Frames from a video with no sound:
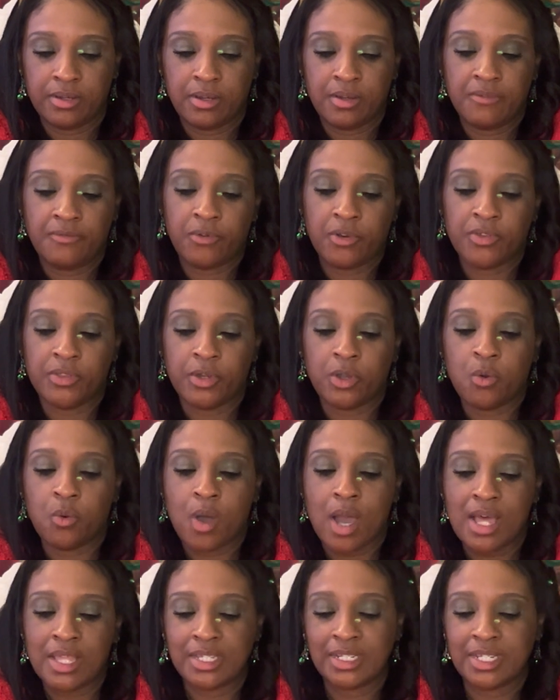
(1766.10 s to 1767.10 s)
For the
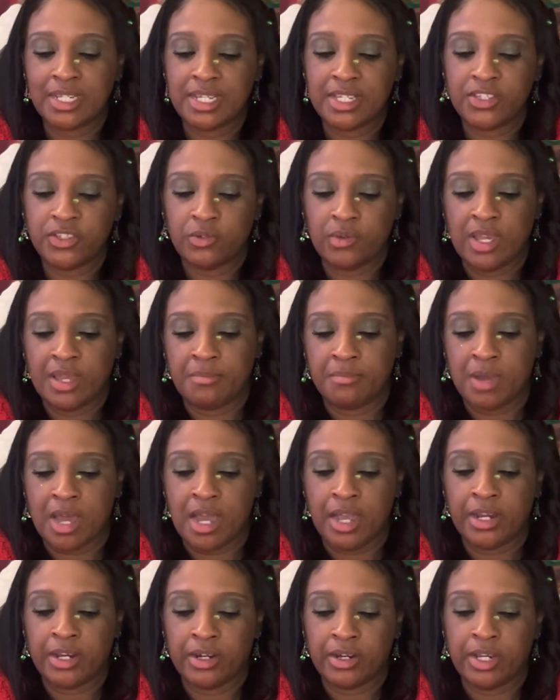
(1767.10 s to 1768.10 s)
qualities you
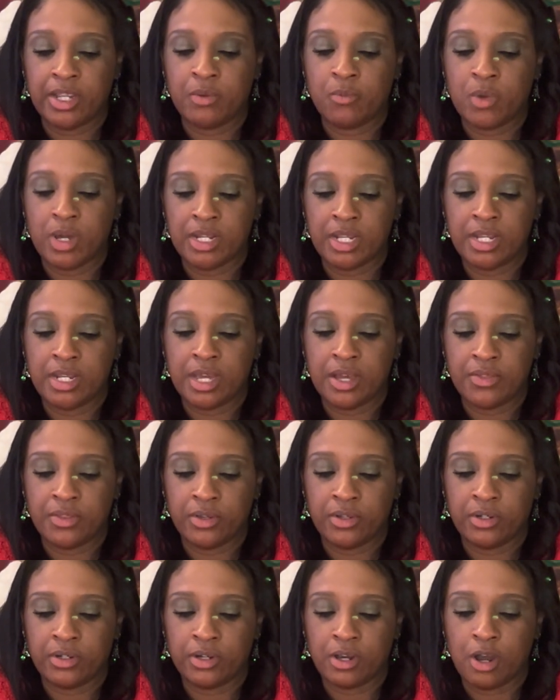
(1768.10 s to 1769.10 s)
admire in one
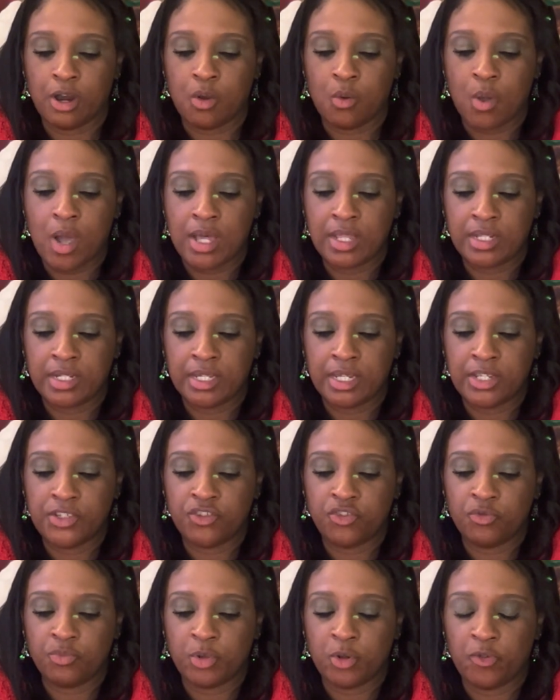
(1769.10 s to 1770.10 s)
another are qualities
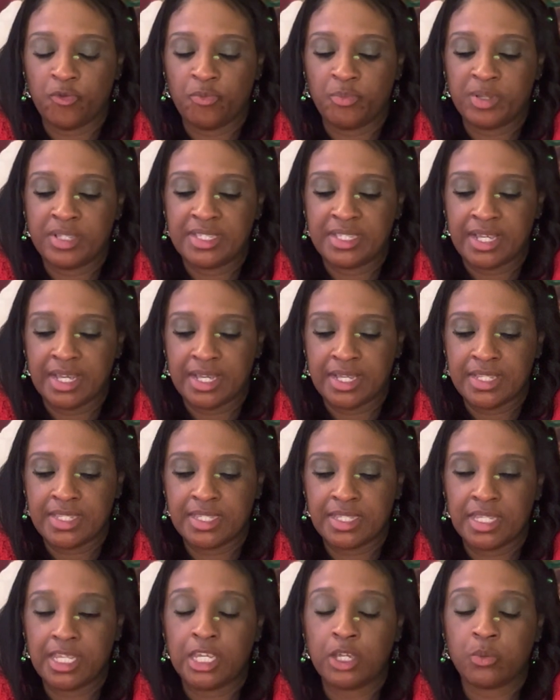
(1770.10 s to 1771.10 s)
you both possess
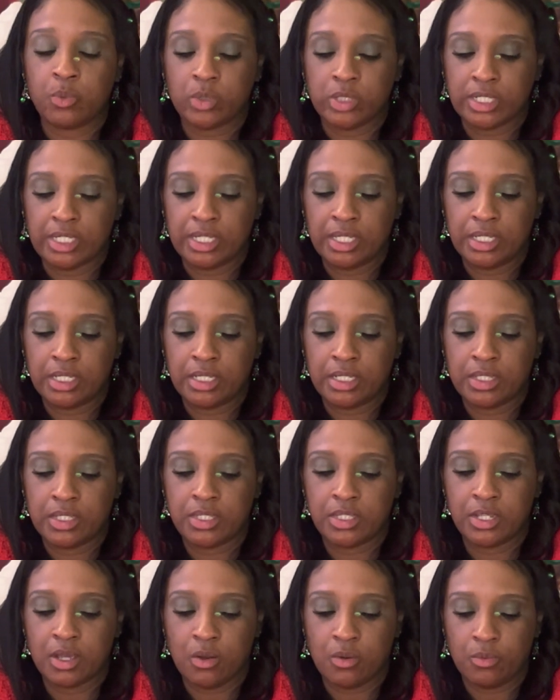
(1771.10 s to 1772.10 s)
equally.
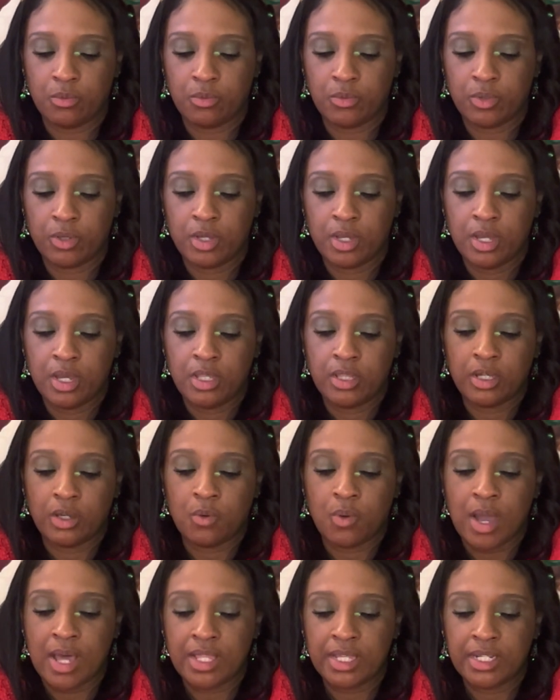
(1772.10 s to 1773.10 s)
So, the
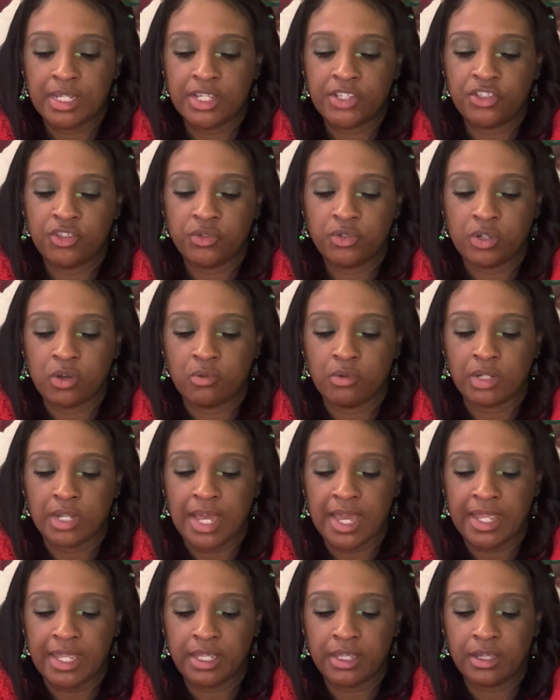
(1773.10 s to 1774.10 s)
qualities you don't
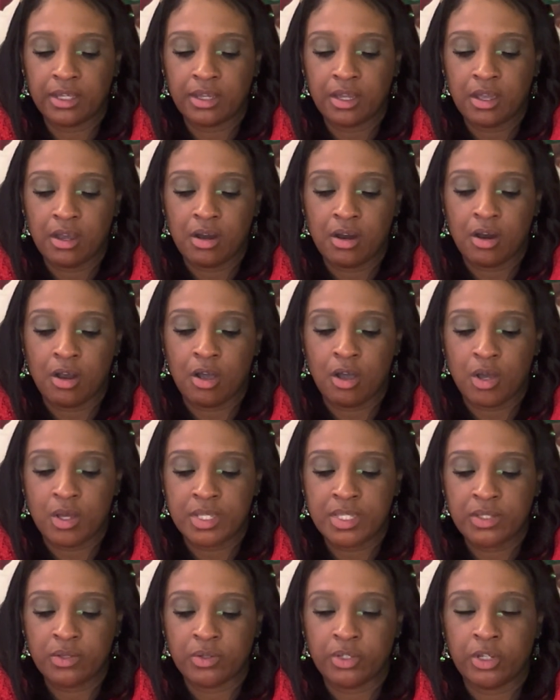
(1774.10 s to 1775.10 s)
like are
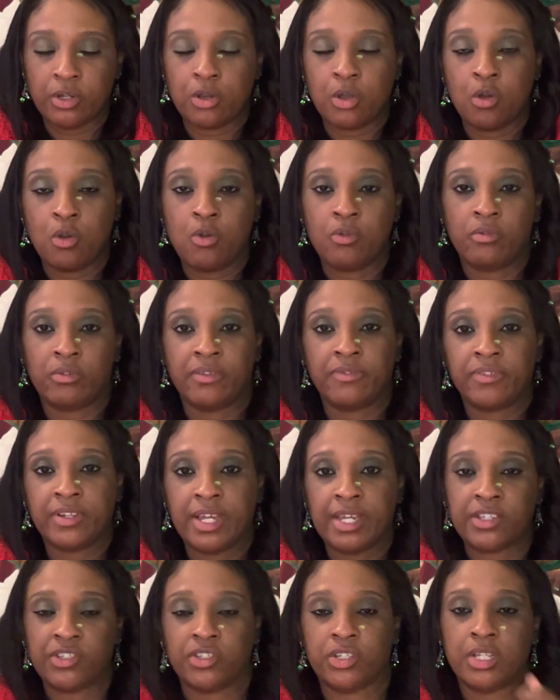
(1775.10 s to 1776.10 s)
also your own
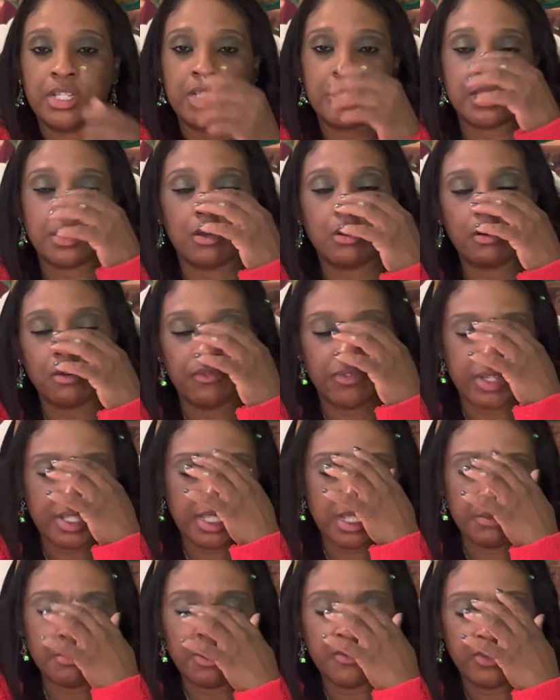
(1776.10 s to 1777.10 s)
reflection. So, for
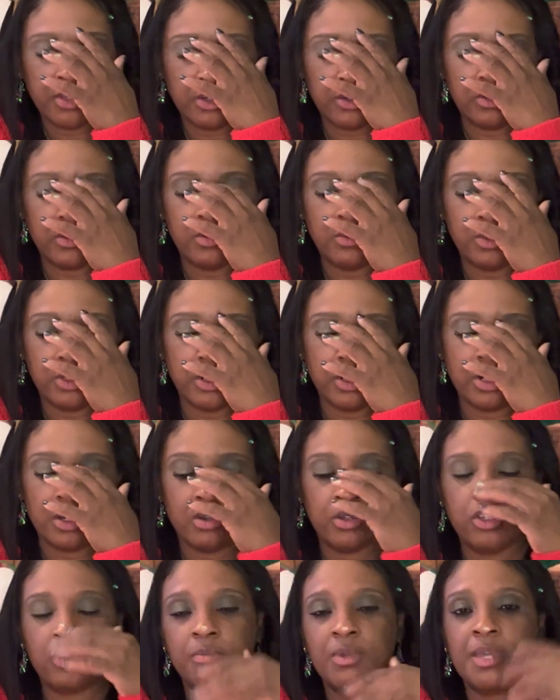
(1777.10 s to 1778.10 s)
some of you, you know,
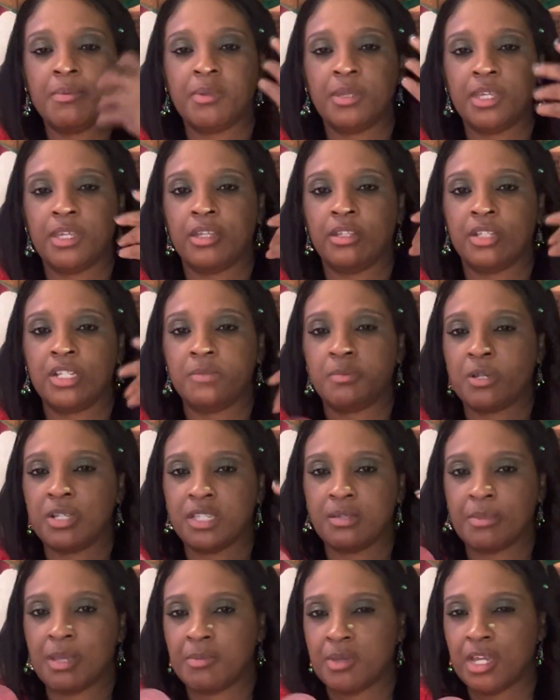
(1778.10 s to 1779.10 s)
this
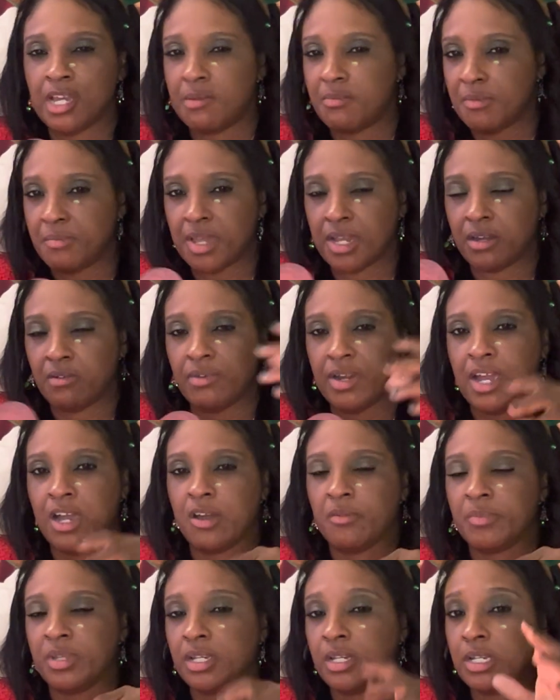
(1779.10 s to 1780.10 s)
person may be coming back
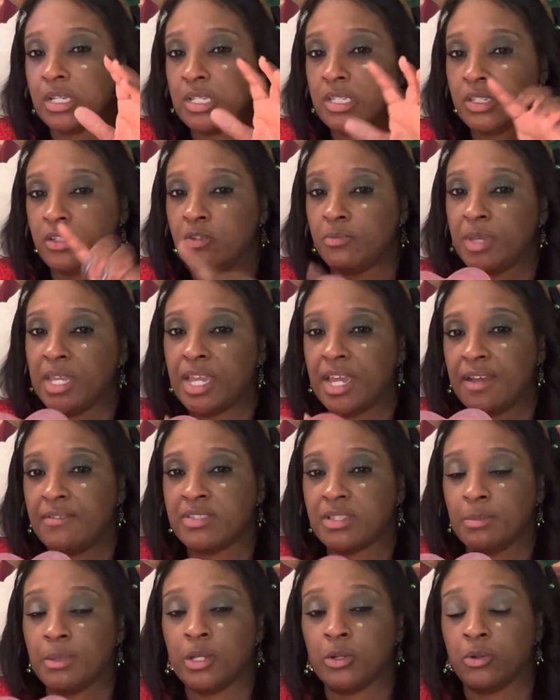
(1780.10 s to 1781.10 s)
around because you may have
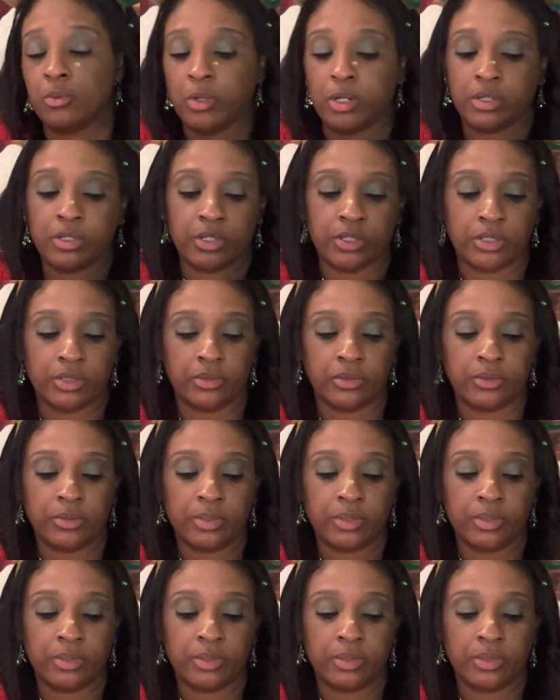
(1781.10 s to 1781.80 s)
some inner work to do,